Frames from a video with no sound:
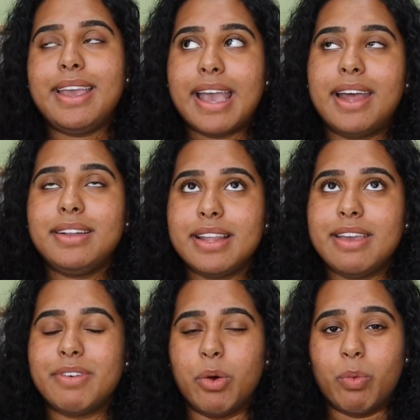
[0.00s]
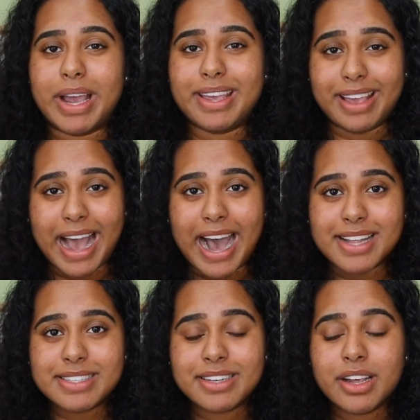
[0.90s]
can leave a white
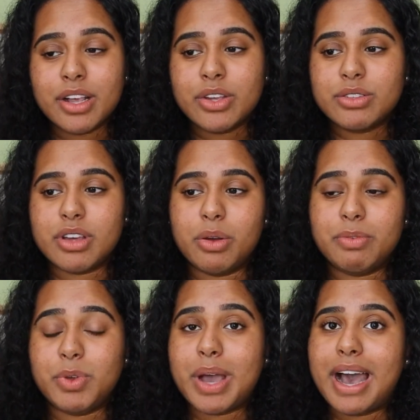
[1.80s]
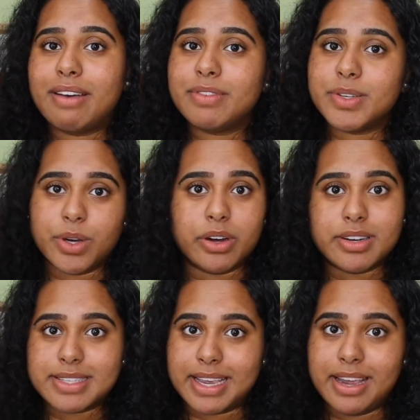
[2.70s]
cast. So if you have
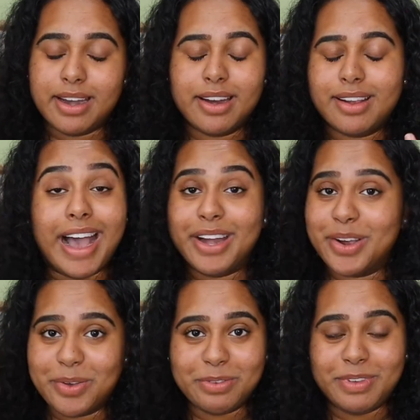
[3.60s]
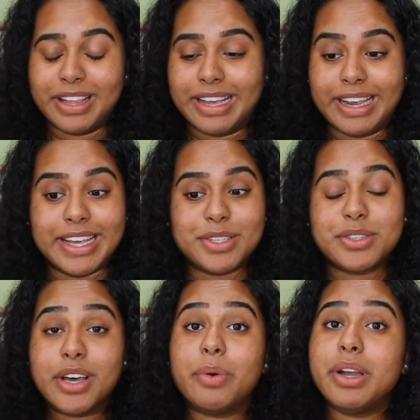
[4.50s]
darker skin, I know the feeling. It's
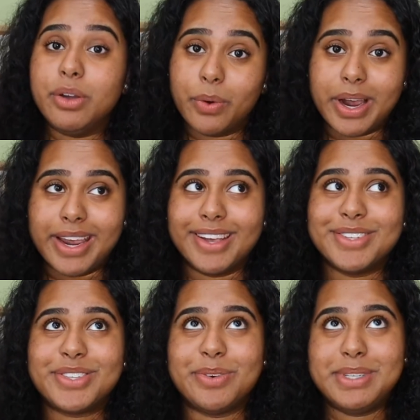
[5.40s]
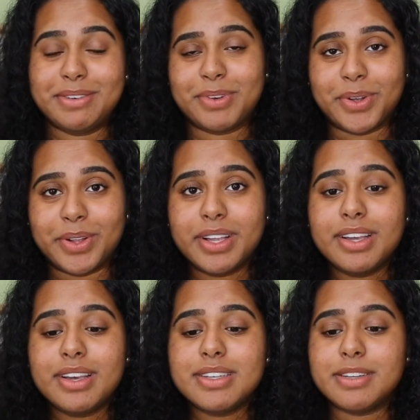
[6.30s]
so annoying and so difficult
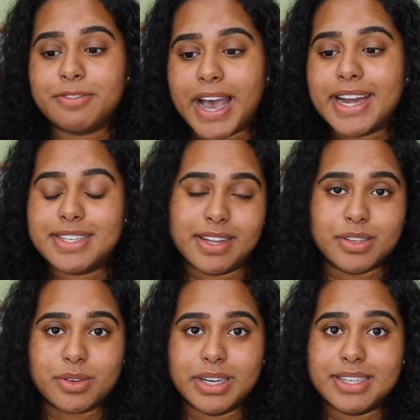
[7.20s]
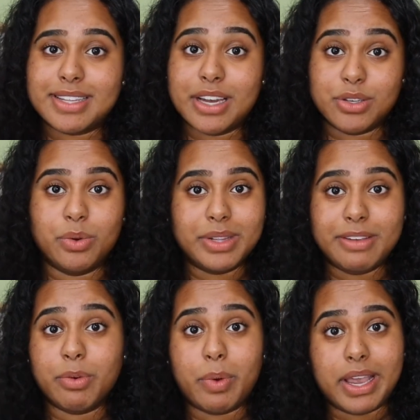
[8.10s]
to find sunscreens that don't
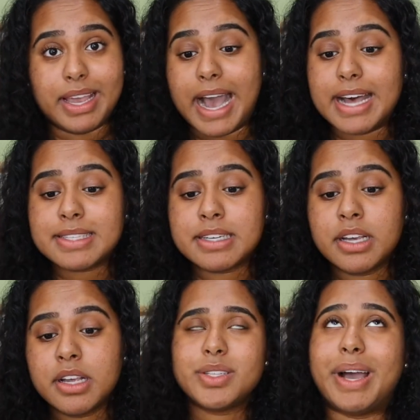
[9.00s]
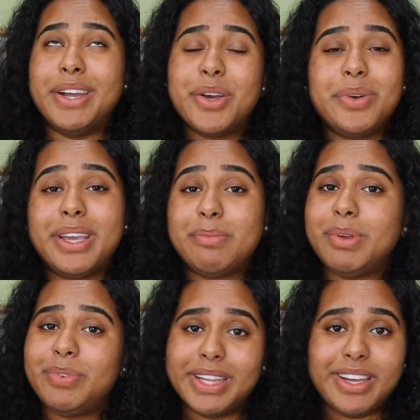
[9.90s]
leave a white cast. So I know it can be
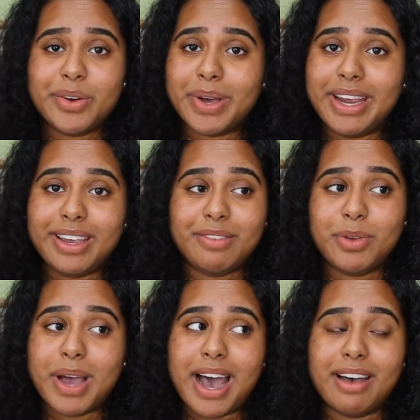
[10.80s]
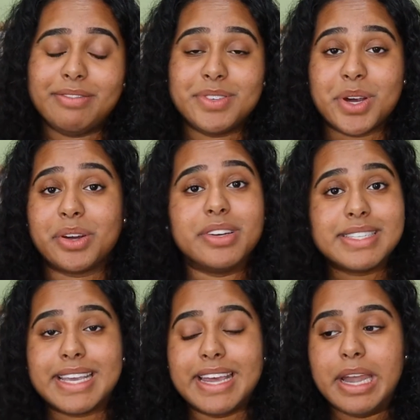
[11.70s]
really annoying if you have darker
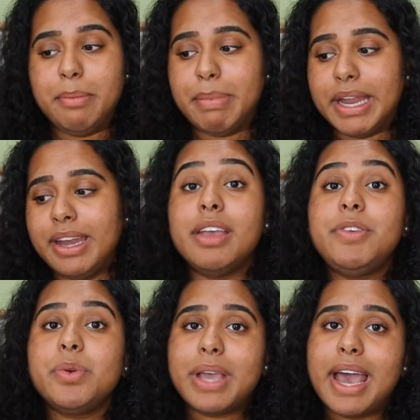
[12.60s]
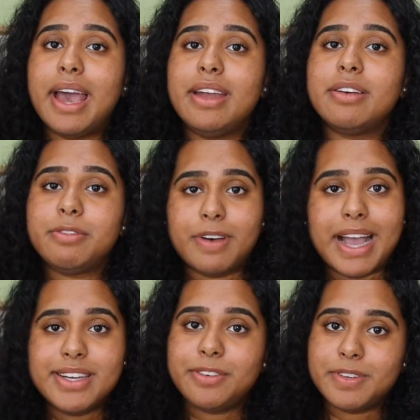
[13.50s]
skin, but if you can
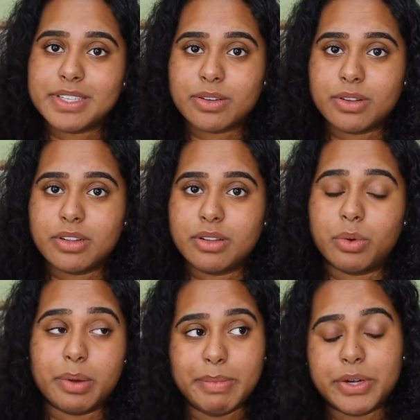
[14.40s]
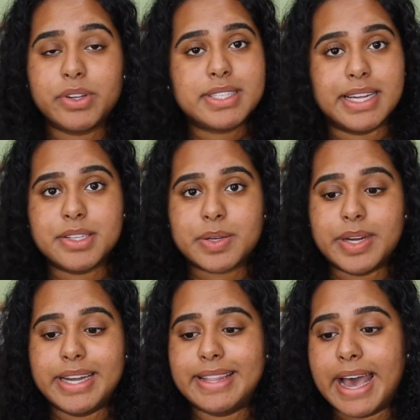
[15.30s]
find a physical or mineral
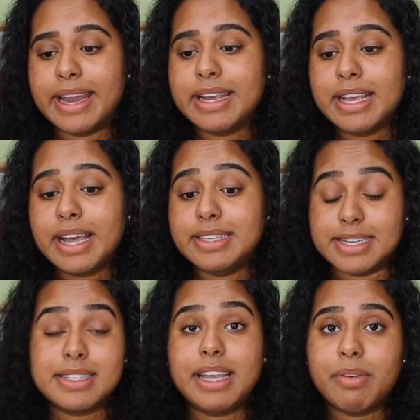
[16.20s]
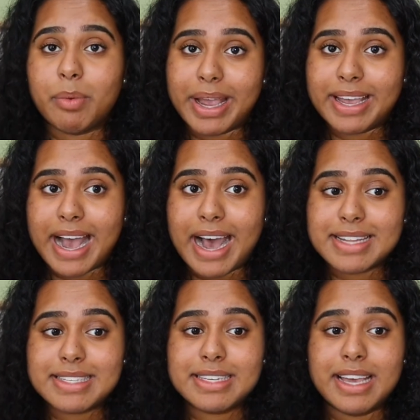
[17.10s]
sunscreen that doesn't leave a white
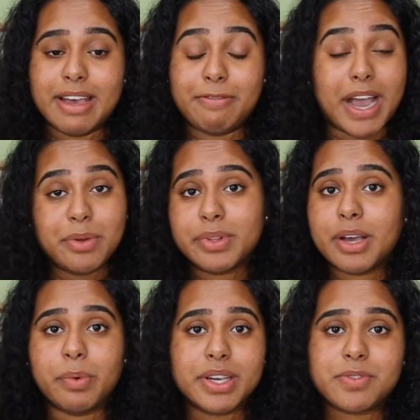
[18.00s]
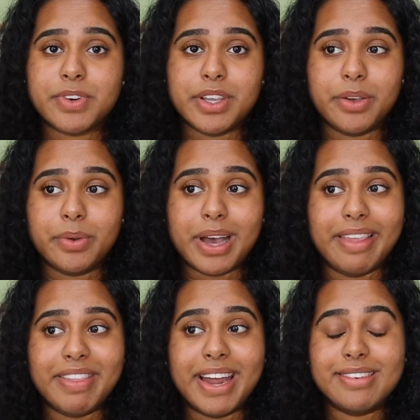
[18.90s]
cast, find one that works for you
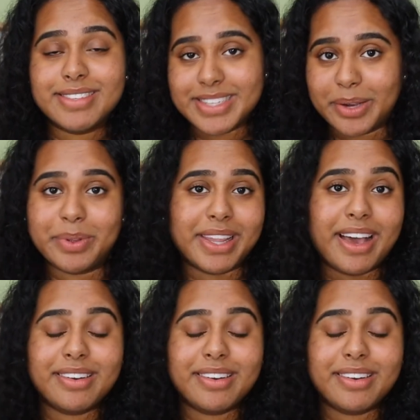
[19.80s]
and then stick with that.